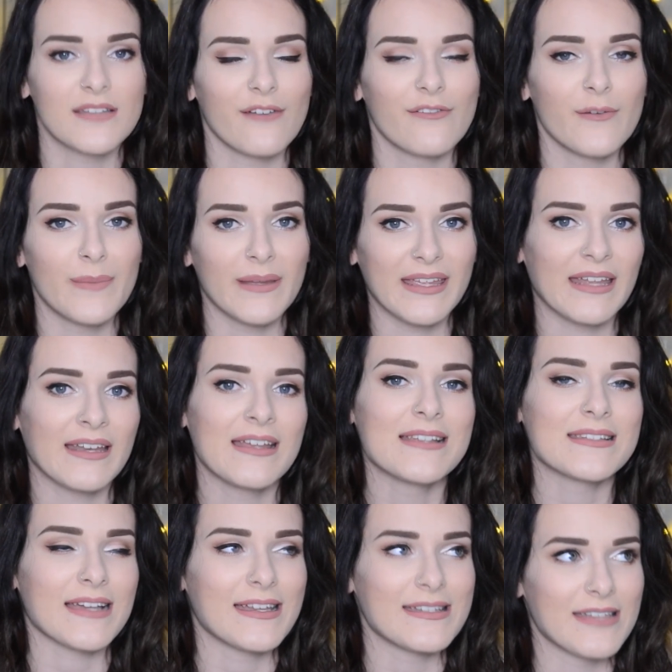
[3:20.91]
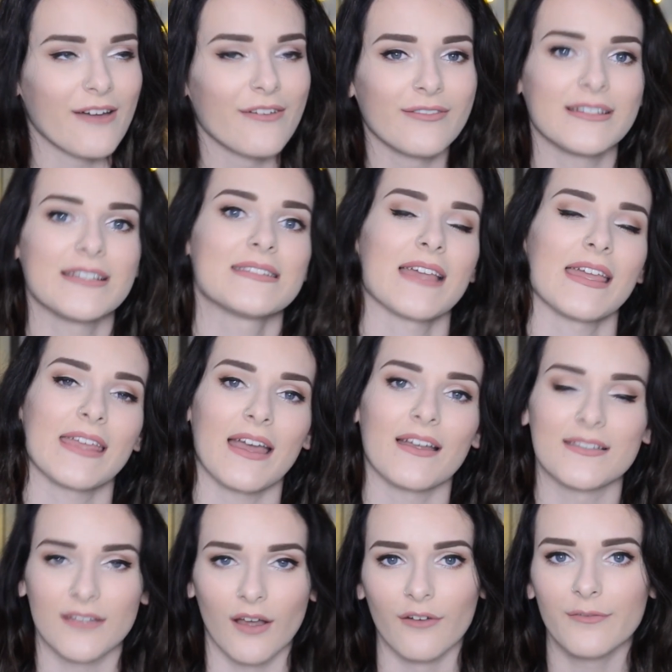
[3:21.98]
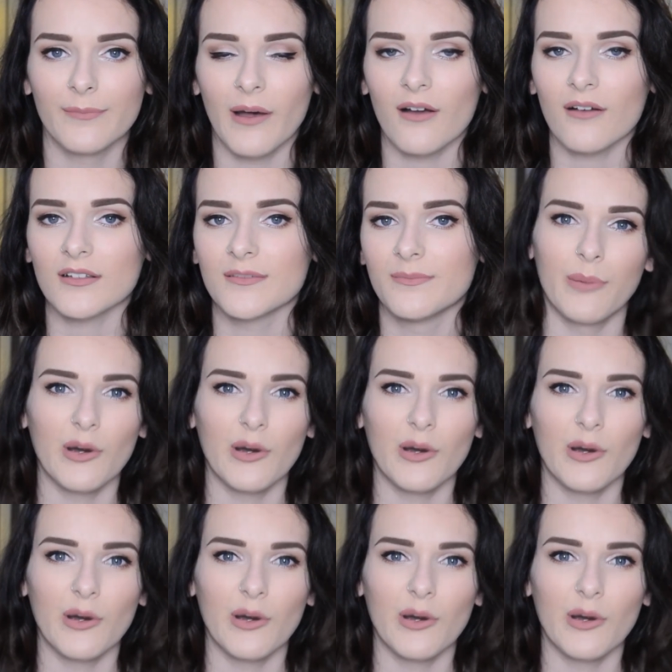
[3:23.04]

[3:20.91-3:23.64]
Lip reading: So for beginners, I definitely say get a soft box.